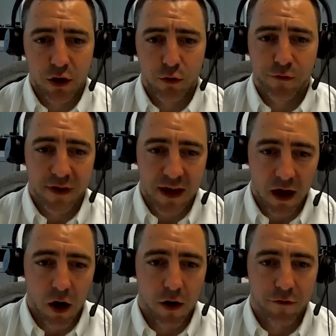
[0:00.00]
You'll
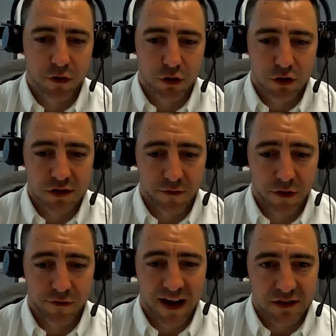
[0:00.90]
forget half the good stuff that
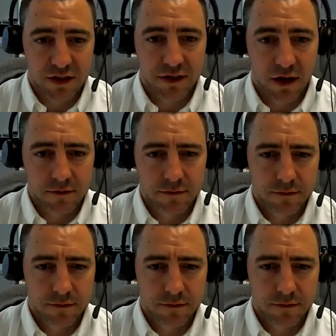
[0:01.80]
you've actually done.